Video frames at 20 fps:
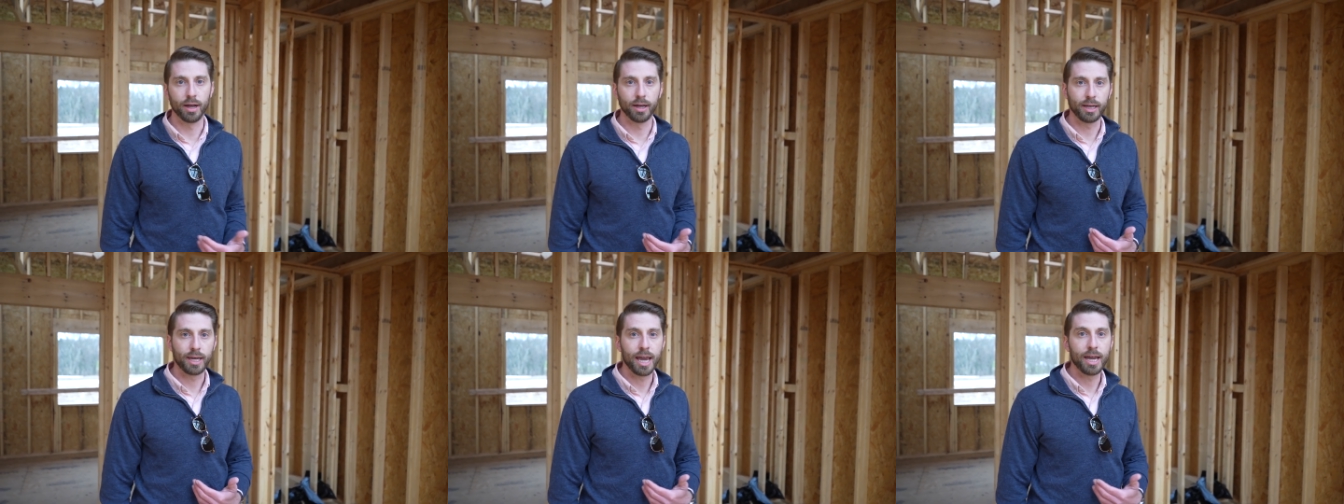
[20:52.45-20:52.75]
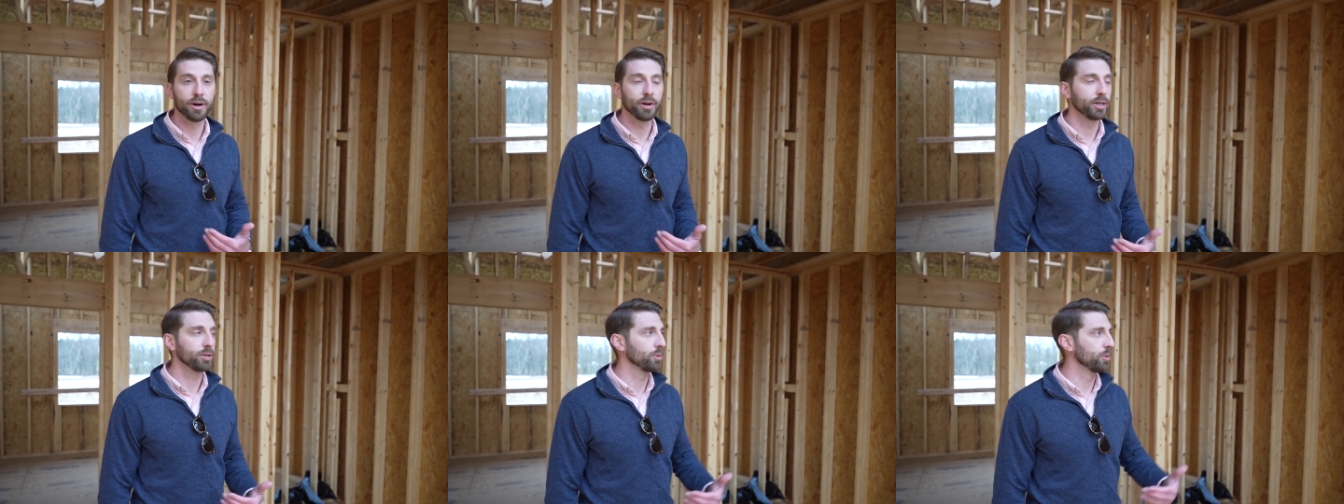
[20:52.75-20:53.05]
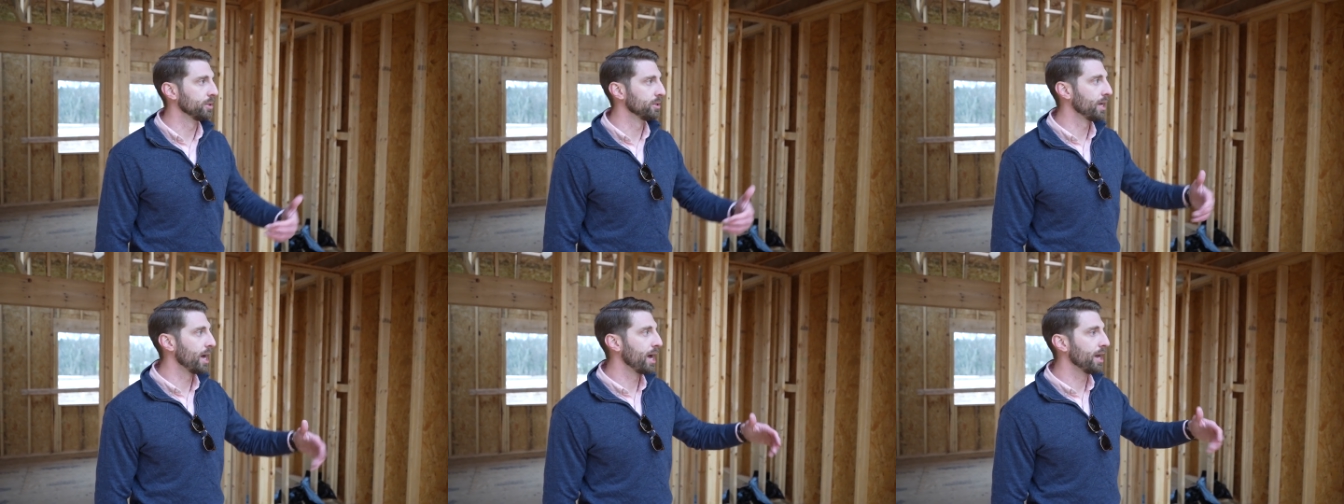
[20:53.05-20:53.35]
catering
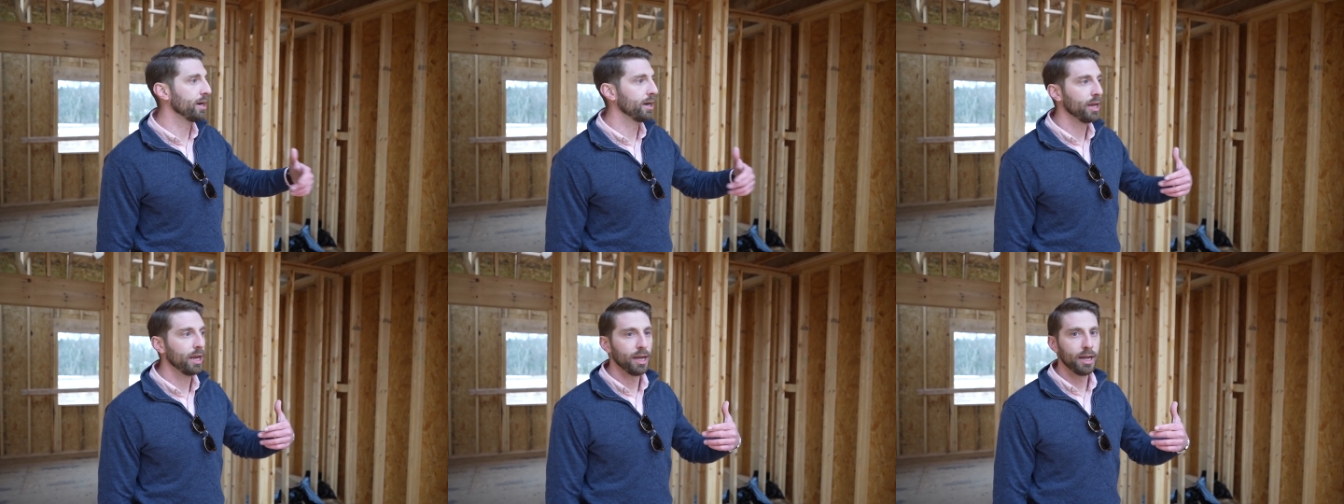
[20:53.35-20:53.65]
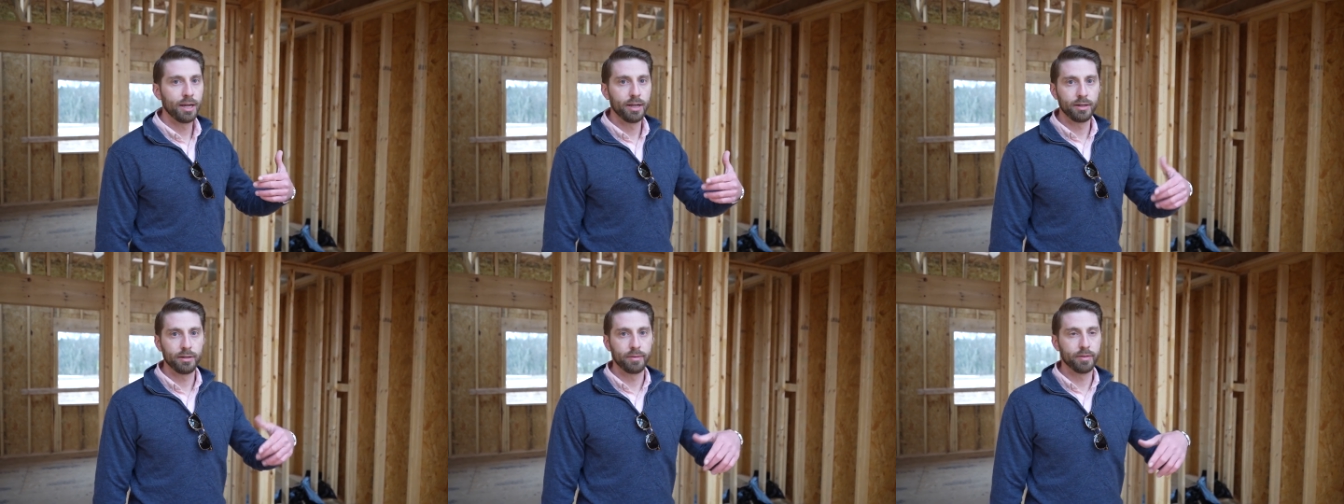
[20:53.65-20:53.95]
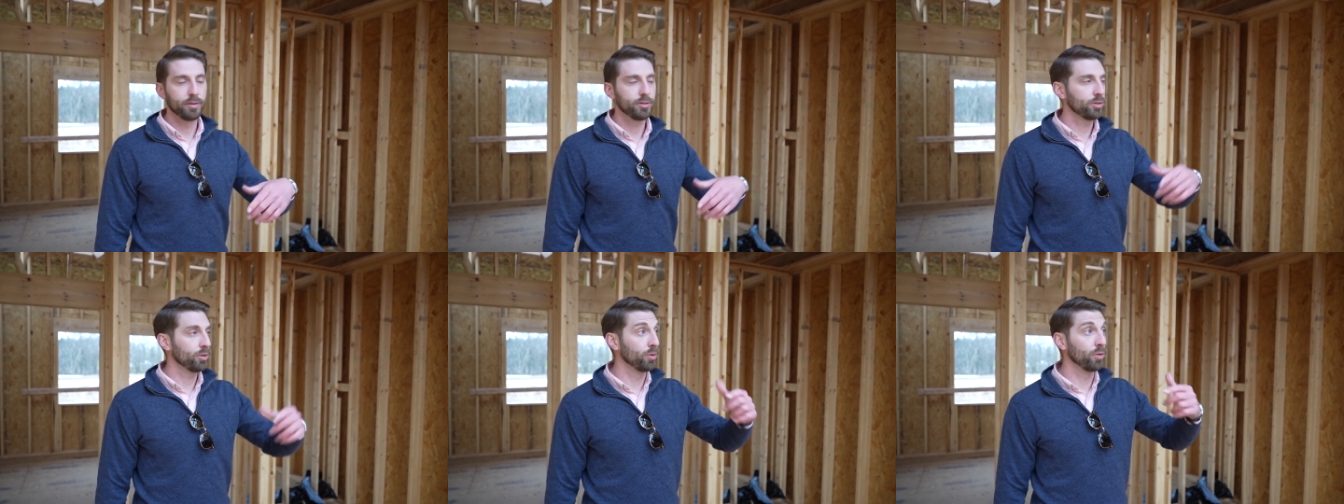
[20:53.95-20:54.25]
towards that,
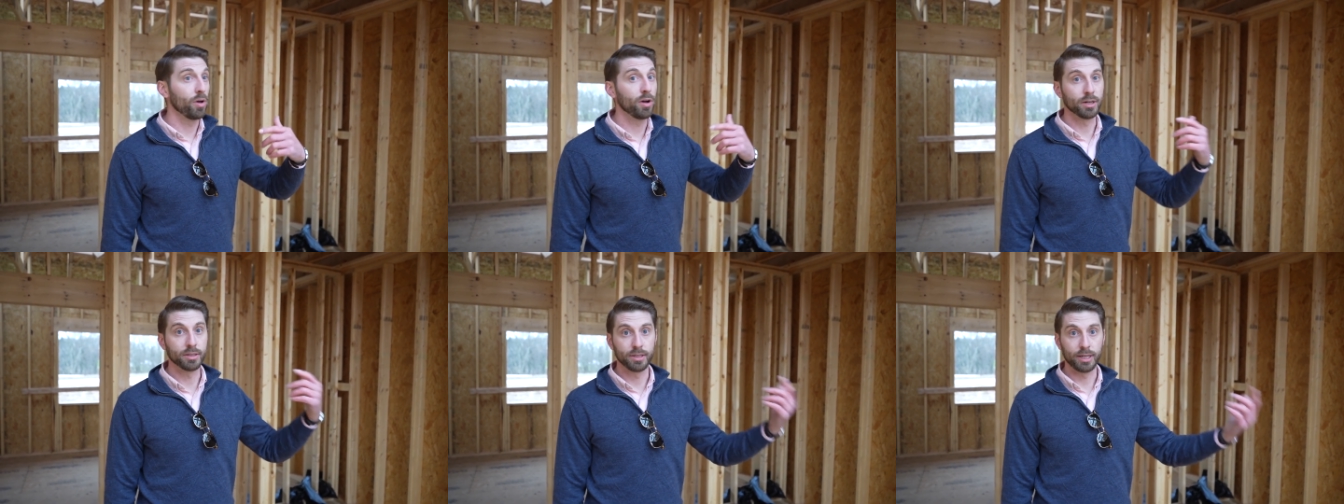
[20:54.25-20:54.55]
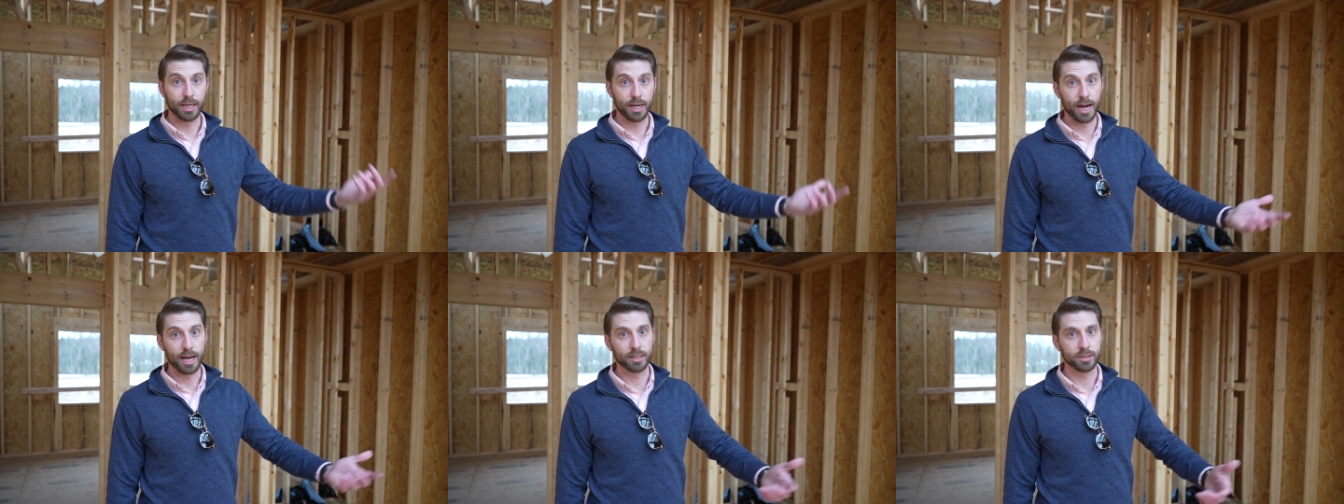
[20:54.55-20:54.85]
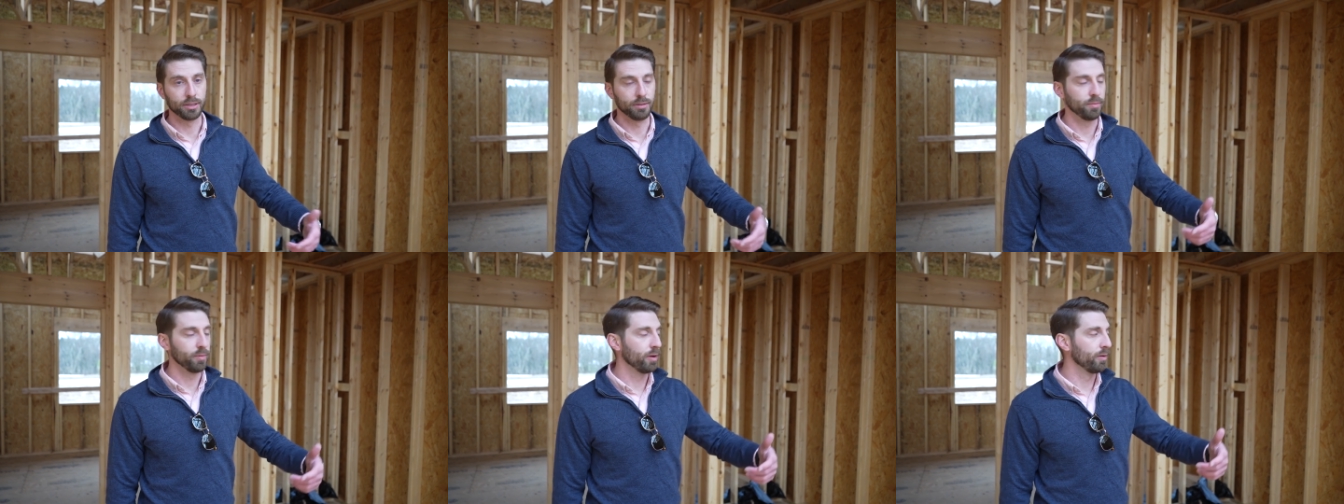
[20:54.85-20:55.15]
so long as they can
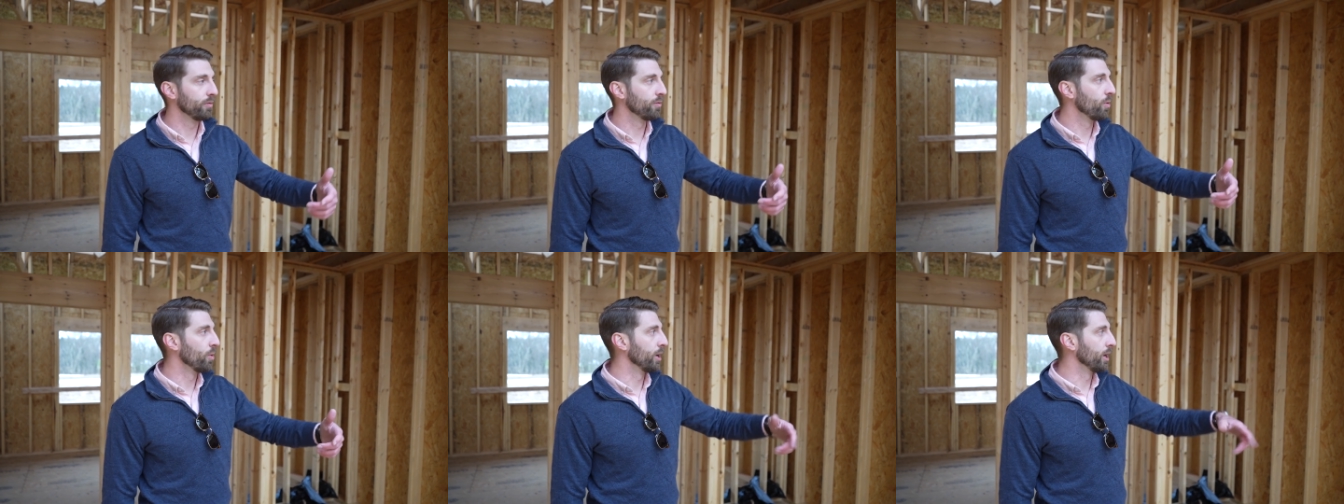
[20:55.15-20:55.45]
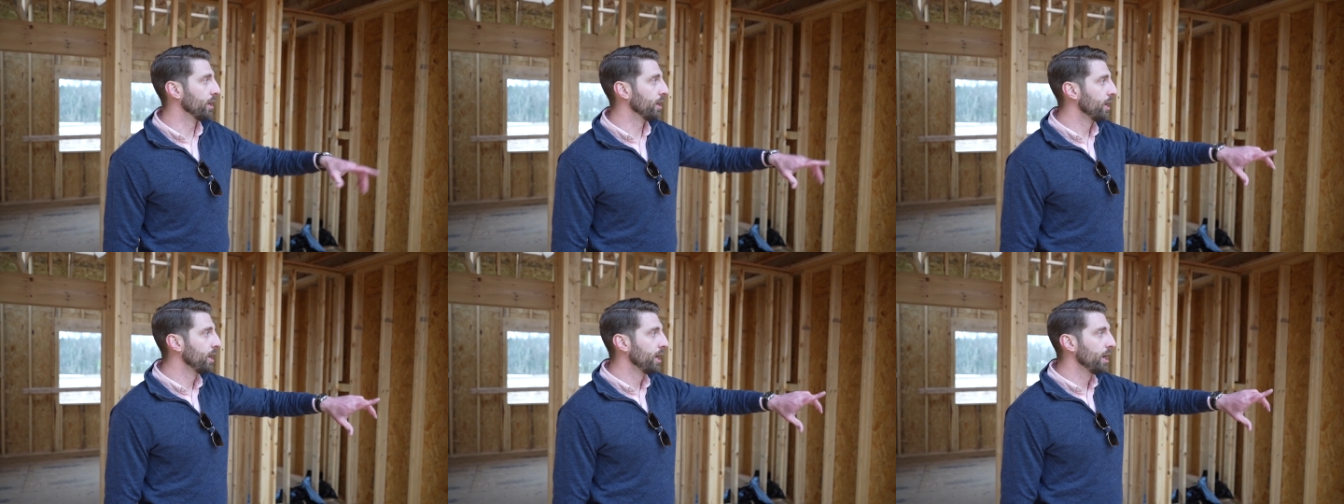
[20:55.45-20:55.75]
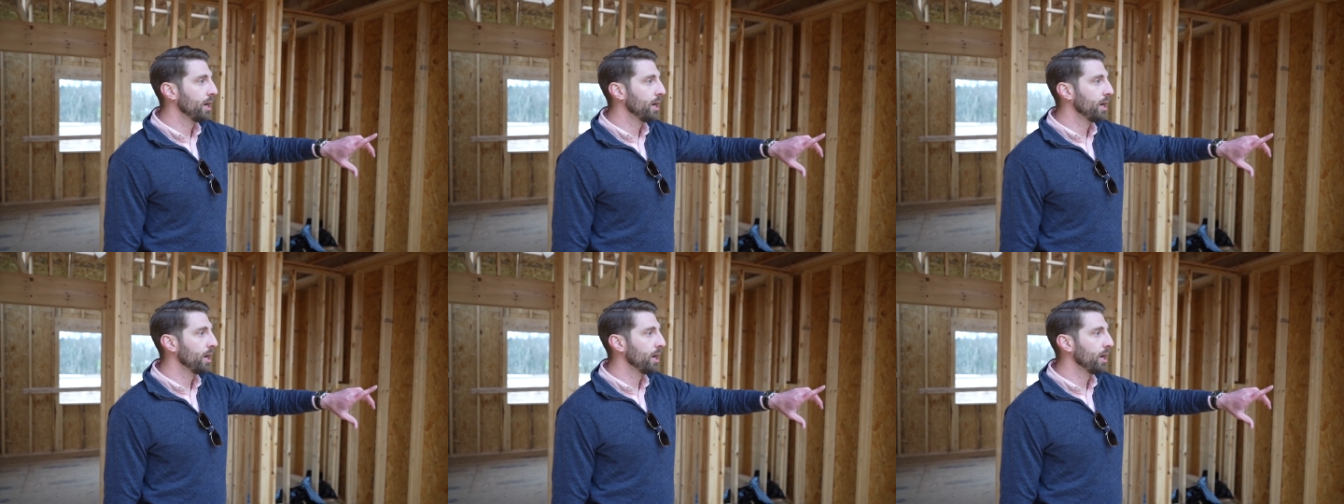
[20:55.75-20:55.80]
actually afford it.